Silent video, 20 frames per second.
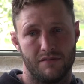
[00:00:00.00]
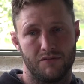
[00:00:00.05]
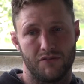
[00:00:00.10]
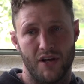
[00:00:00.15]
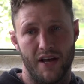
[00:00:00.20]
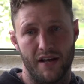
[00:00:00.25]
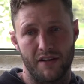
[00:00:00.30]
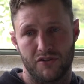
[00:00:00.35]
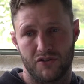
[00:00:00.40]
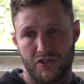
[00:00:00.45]

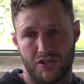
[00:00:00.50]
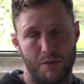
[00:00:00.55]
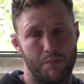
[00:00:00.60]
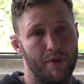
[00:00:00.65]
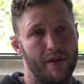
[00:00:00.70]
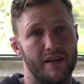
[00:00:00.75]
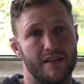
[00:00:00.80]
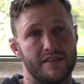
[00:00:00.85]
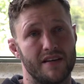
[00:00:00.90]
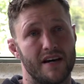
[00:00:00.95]
yeah, just to
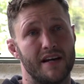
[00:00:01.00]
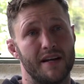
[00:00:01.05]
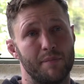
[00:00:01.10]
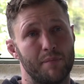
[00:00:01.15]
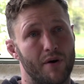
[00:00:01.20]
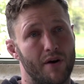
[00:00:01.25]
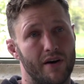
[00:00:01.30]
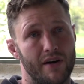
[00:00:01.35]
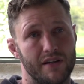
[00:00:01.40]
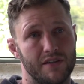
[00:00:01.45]
play a tiny
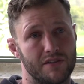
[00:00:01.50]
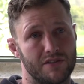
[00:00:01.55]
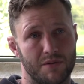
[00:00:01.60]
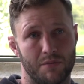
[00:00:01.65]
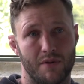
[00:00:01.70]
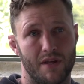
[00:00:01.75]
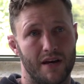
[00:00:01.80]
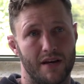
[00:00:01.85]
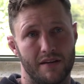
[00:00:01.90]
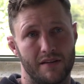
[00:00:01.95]
part in some
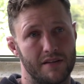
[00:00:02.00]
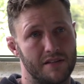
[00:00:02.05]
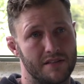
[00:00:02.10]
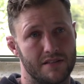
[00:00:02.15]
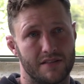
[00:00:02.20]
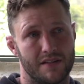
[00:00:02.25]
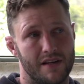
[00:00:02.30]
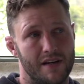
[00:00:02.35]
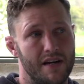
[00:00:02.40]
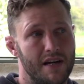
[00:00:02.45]
of that
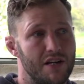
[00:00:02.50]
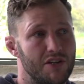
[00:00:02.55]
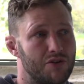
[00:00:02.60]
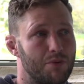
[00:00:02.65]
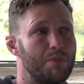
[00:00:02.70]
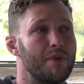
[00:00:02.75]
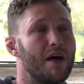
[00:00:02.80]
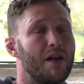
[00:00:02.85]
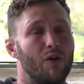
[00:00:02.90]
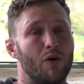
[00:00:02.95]
is
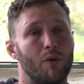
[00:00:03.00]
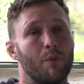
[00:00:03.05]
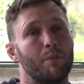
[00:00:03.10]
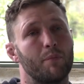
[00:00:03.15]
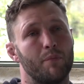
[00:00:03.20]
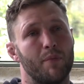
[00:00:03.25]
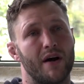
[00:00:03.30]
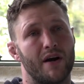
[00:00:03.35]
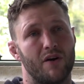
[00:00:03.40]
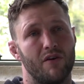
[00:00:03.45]
something I
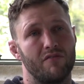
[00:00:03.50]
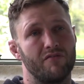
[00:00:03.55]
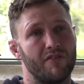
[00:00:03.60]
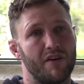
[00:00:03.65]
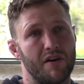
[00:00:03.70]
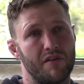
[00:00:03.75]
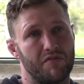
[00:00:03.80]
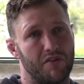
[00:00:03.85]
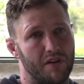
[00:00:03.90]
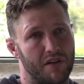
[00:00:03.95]
look back on
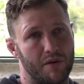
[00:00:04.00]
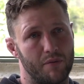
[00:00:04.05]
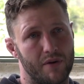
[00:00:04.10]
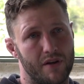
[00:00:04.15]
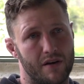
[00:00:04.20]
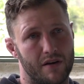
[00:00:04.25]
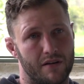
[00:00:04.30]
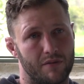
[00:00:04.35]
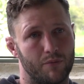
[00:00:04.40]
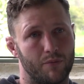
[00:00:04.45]
very fondly
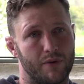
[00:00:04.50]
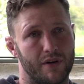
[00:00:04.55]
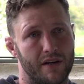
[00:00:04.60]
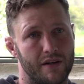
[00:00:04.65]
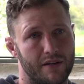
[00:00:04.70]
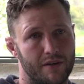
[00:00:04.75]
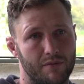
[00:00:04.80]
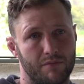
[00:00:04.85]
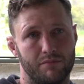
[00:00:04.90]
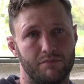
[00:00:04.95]
when
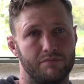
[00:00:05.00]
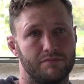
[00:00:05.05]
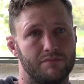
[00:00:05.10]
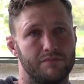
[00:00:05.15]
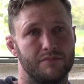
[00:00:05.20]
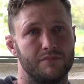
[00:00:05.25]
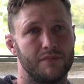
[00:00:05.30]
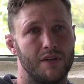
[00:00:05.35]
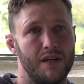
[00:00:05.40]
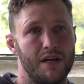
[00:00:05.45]

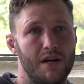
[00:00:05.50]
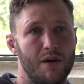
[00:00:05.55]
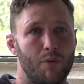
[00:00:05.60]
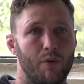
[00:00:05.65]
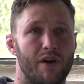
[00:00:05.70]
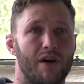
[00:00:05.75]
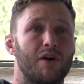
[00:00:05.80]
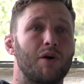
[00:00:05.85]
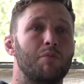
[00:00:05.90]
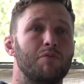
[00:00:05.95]

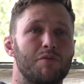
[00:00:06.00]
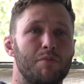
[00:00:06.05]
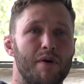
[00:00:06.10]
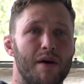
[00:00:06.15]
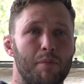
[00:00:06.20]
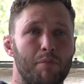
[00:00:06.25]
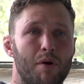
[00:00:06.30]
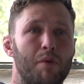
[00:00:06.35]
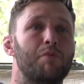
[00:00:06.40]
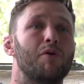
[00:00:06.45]
I come to be
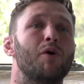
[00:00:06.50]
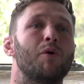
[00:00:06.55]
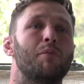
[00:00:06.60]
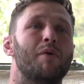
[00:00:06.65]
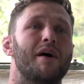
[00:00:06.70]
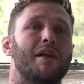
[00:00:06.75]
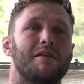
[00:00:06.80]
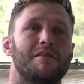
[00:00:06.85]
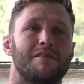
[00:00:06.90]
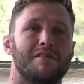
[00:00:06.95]
a proper old
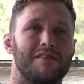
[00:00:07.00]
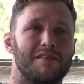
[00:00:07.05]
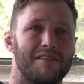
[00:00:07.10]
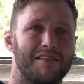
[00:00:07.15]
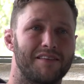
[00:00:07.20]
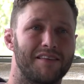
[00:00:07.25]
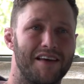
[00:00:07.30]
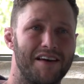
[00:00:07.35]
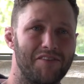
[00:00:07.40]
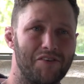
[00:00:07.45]
man and
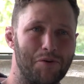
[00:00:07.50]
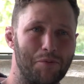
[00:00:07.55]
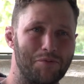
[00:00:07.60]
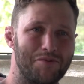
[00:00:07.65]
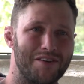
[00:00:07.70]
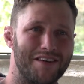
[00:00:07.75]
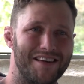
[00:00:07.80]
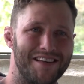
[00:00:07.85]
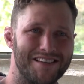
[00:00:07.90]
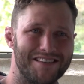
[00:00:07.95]
have a cup of
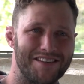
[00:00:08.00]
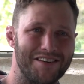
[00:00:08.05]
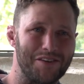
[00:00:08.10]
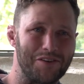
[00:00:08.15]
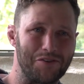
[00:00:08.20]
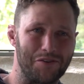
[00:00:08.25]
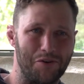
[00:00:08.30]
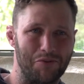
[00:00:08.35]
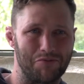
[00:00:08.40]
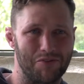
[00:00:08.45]
tea and sit
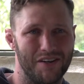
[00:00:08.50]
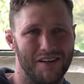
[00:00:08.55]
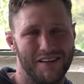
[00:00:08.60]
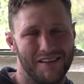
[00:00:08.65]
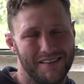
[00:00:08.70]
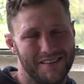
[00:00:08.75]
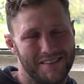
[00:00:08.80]
on the sofa.